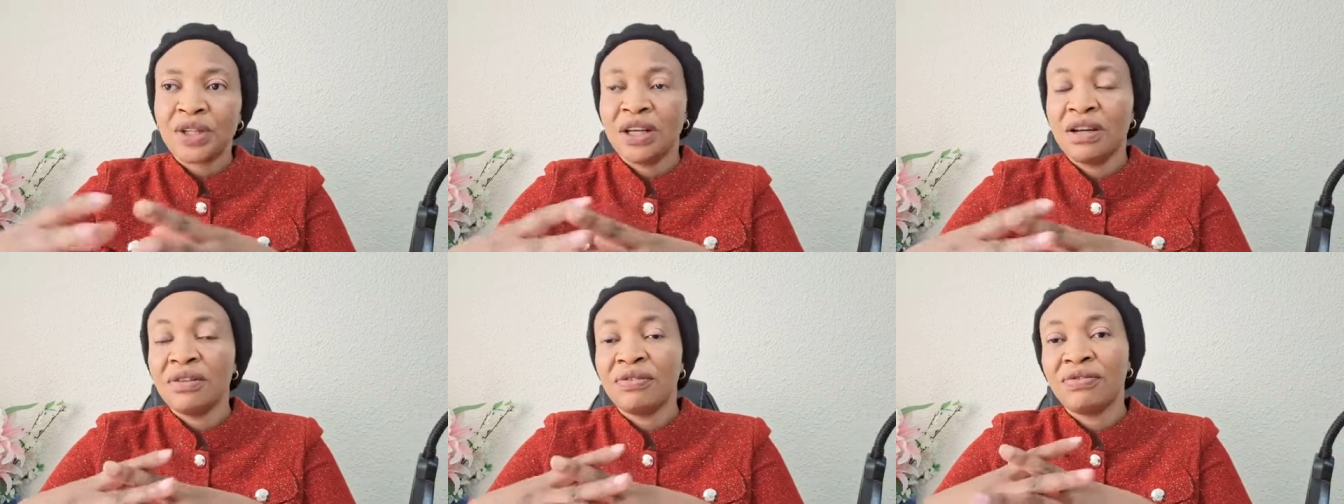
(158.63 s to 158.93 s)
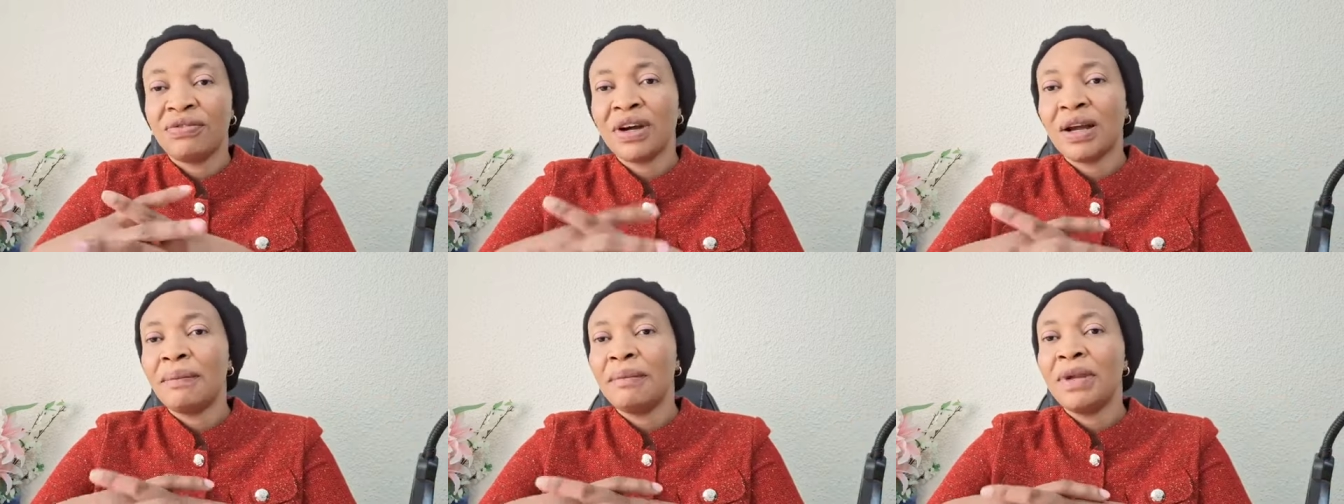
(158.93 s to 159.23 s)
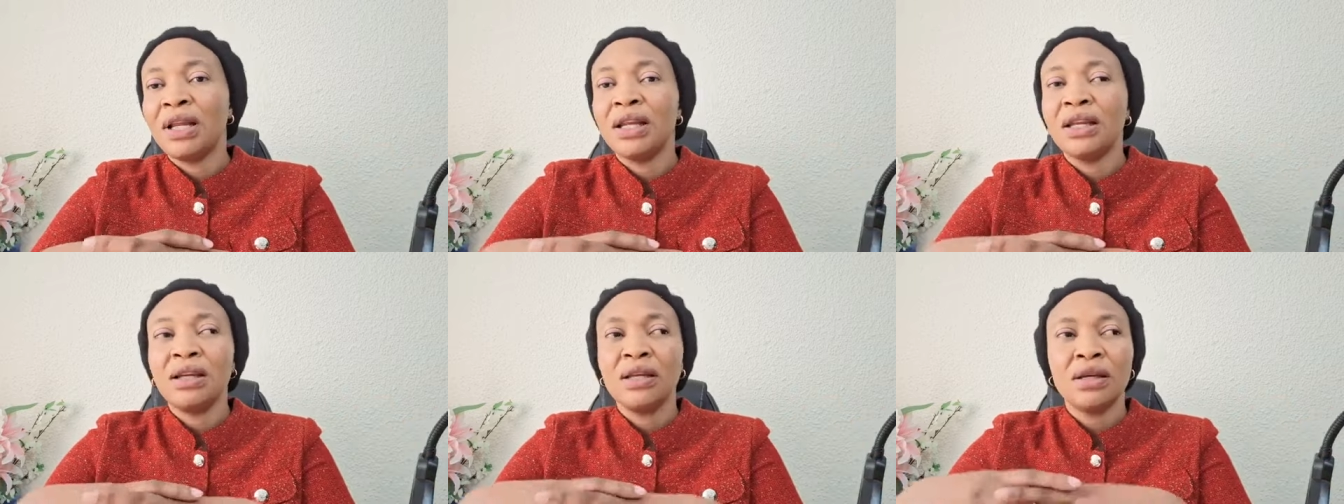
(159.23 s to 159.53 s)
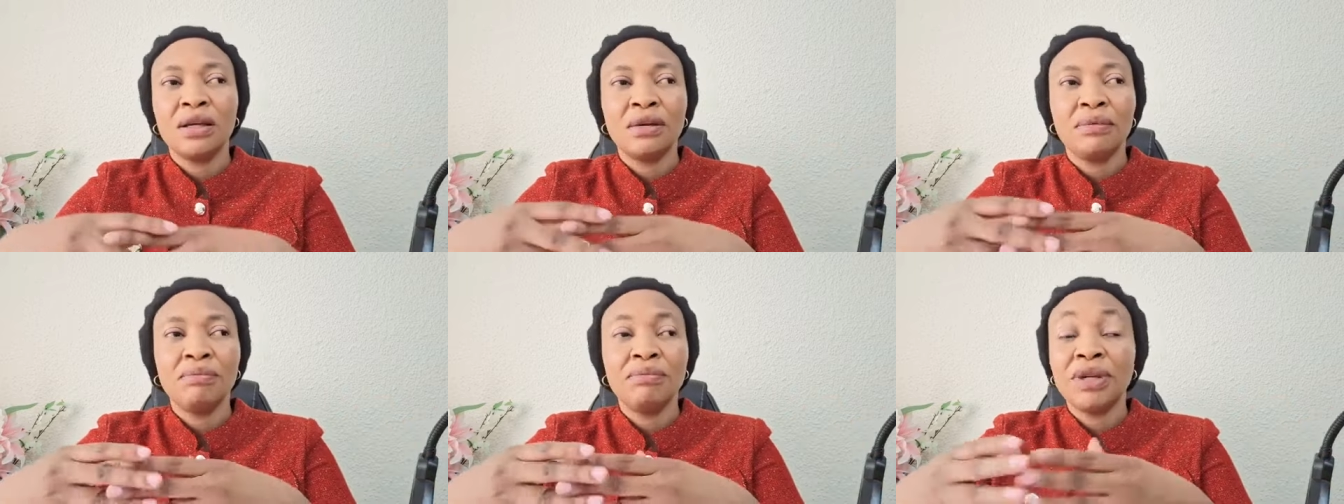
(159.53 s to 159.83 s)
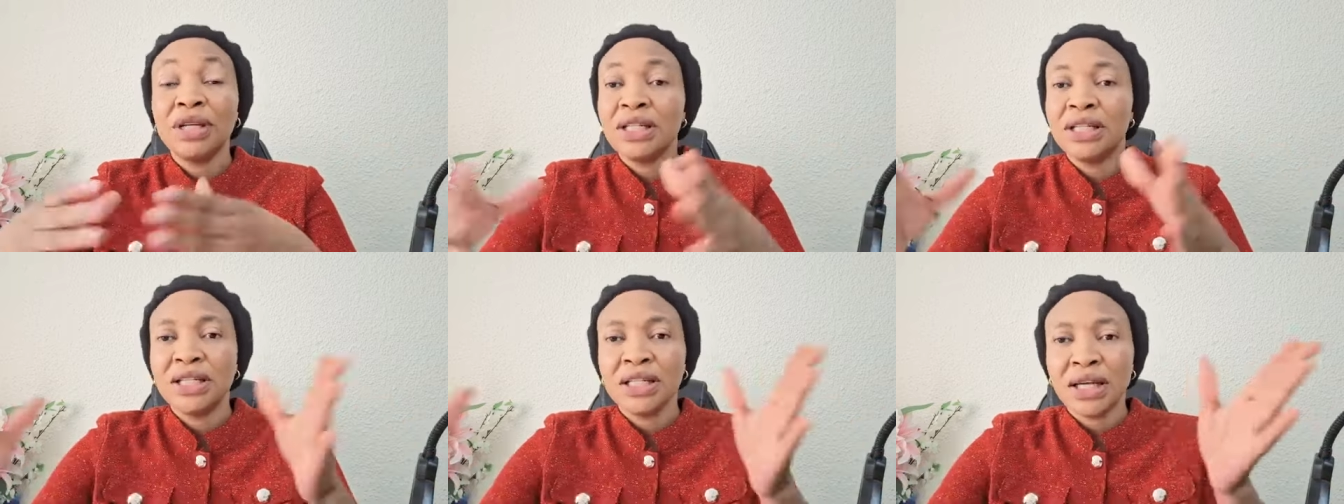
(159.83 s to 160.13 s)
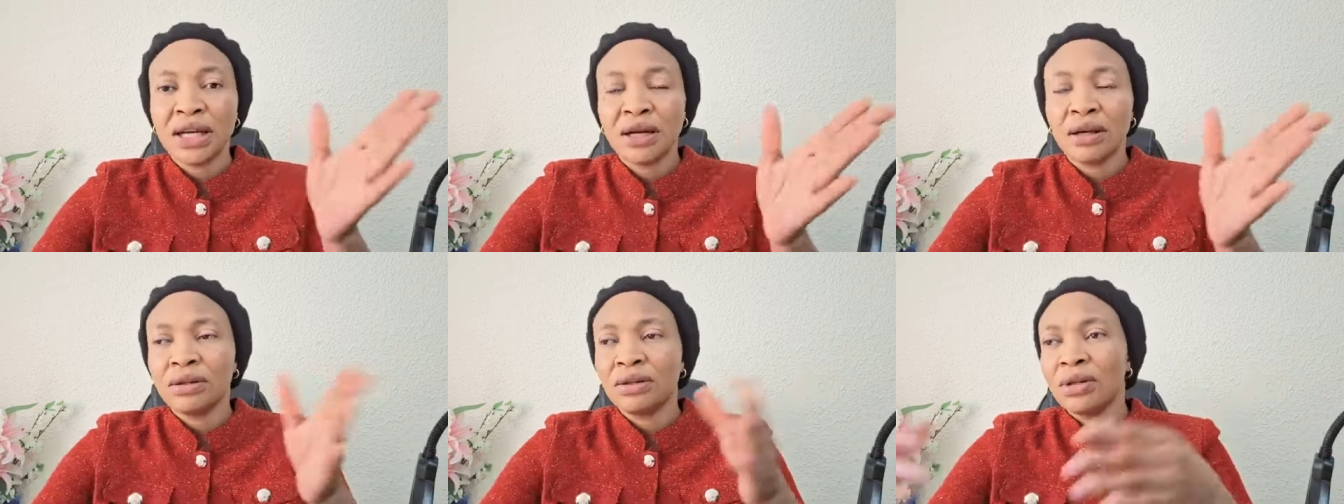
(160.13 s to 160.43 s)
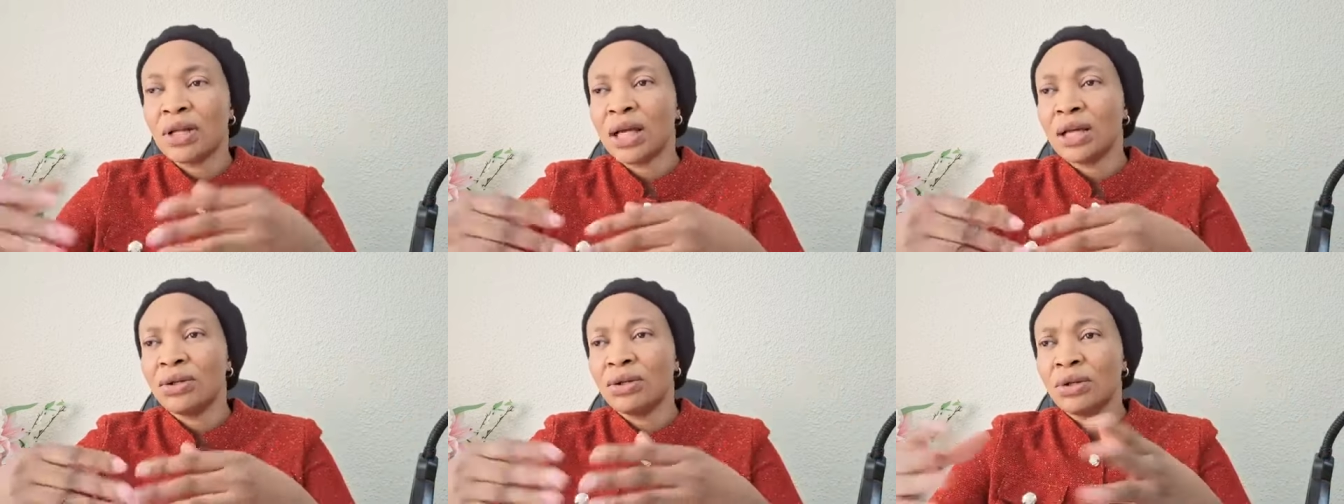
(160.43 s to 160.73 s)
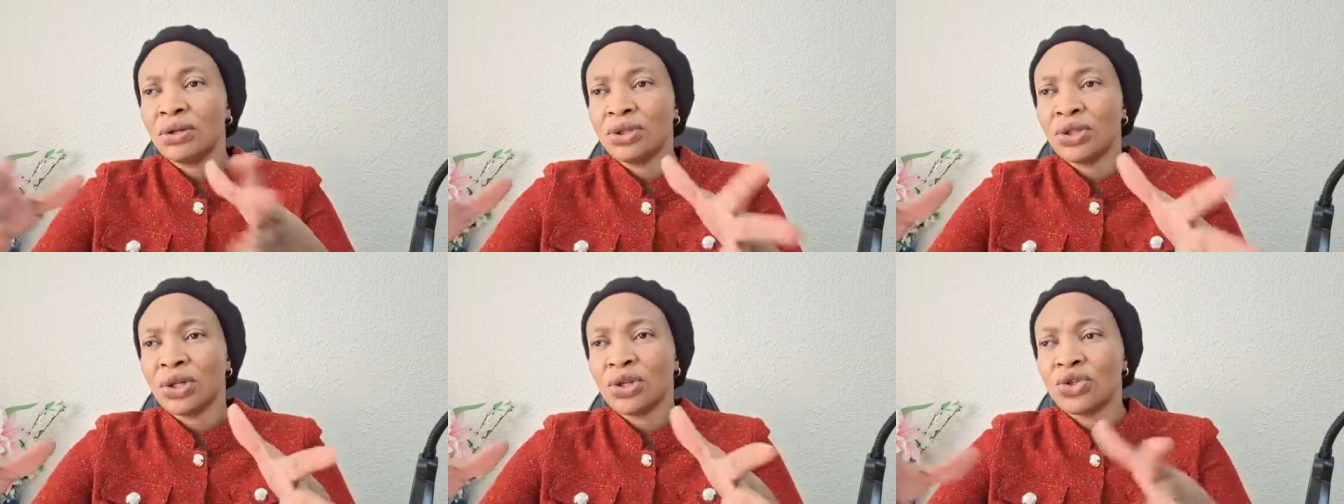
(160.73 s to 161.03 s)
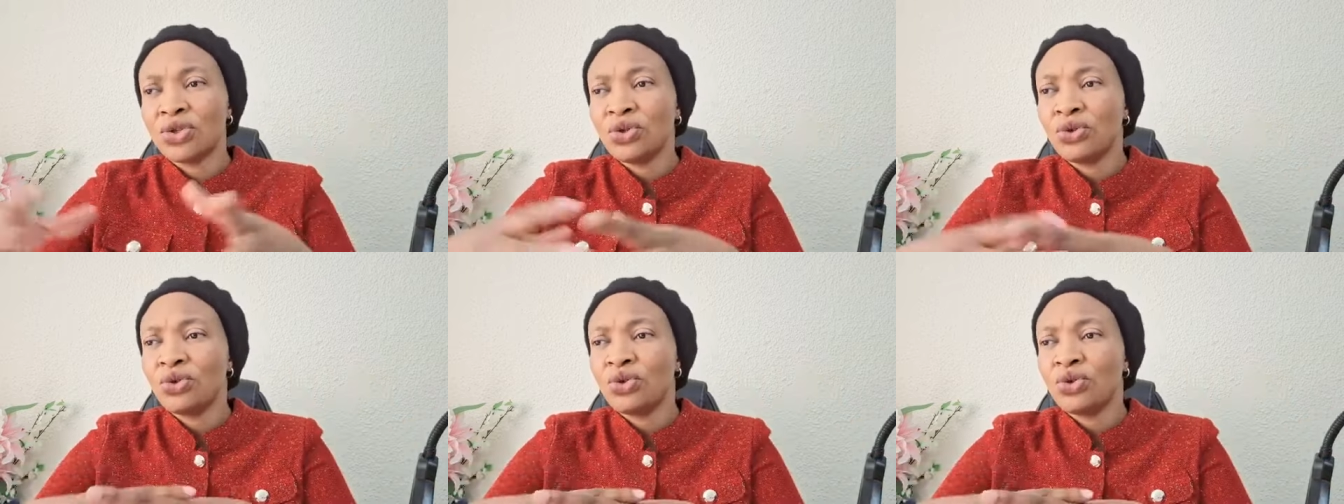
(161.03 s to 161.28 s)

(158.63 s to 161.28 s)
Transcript: a family media not not just